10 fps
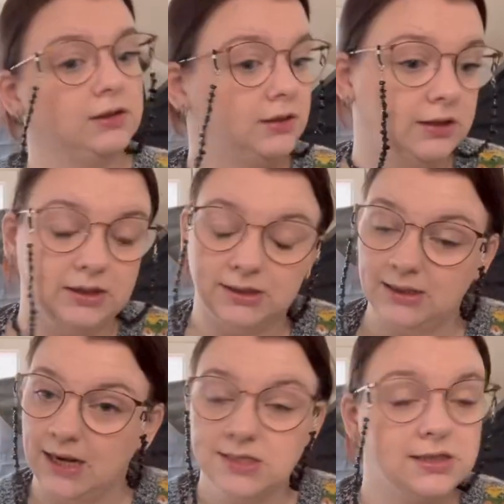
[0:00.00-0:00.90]
just a
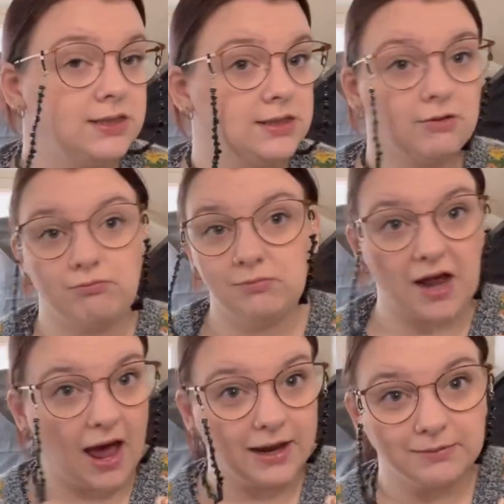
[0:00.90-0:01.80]
standard
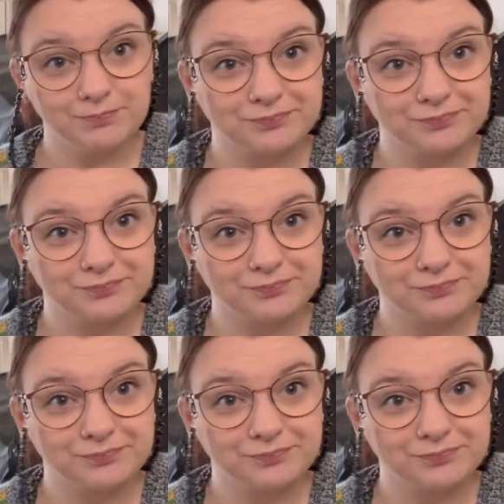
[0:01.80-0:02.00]
day,